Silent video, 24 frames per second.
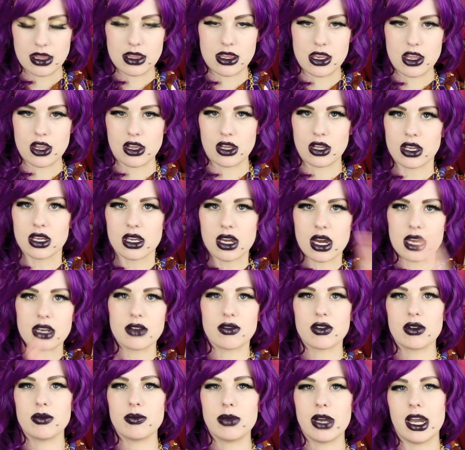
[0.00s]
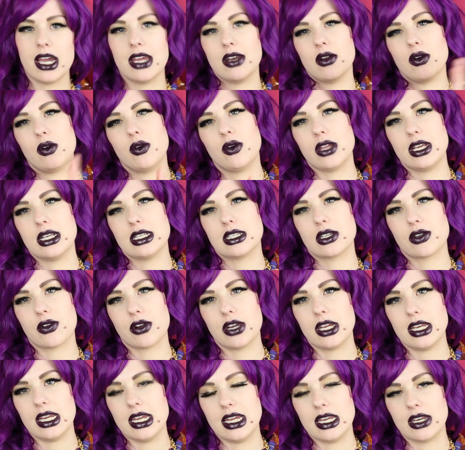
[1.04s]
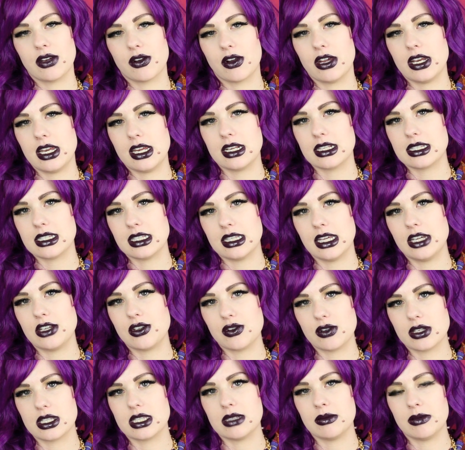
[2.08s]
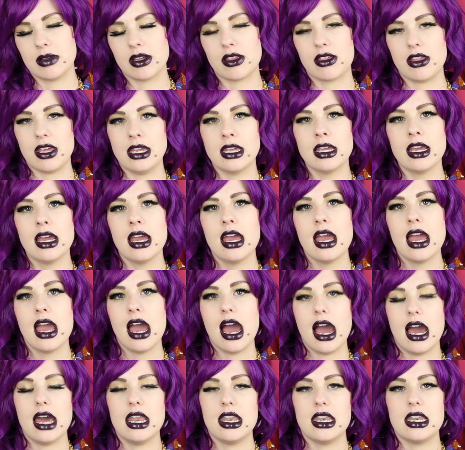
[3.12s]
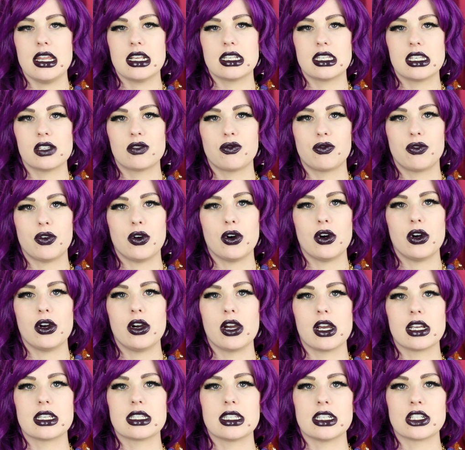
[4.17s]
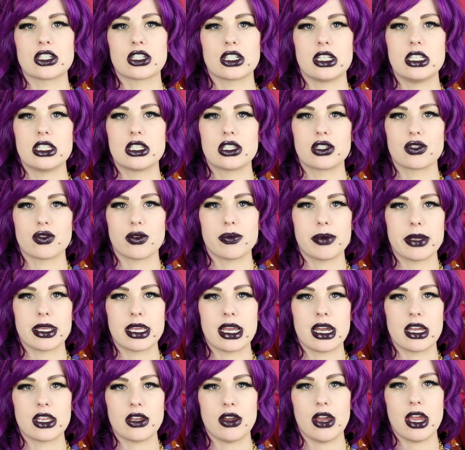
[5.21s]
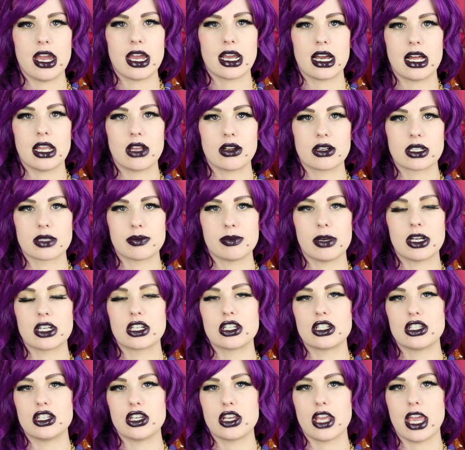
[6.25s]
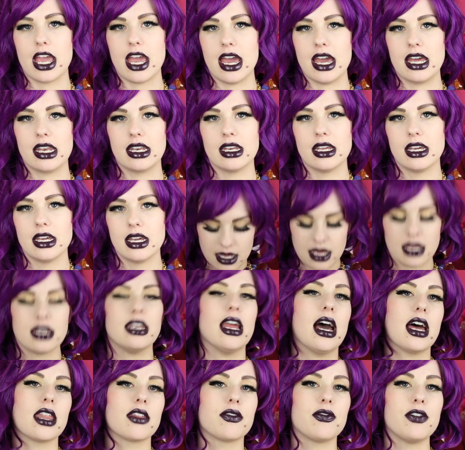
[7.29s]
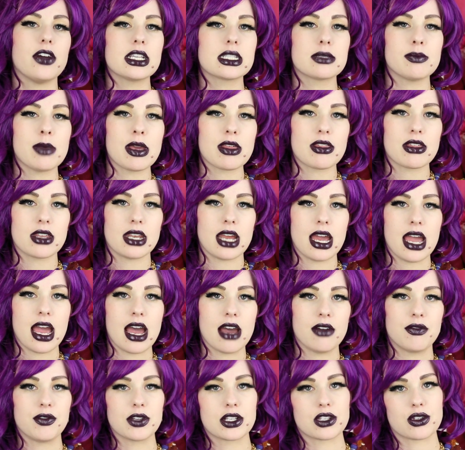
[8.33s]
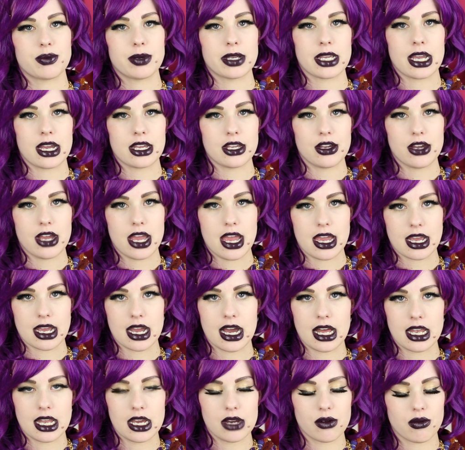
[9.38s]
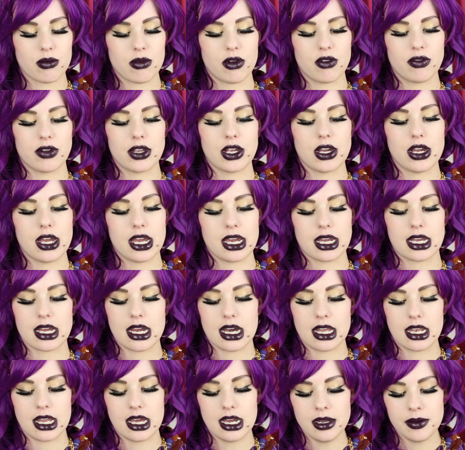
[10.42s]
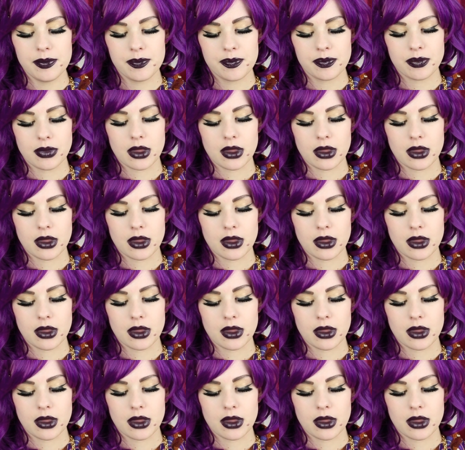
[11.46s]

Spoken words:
you can kind of combine all these ingredients and they do a similar thing, and this is for essentially stripping out your hair colour as much as you can. Now the first method I have for stripping out your hair colour, removing your hair colour,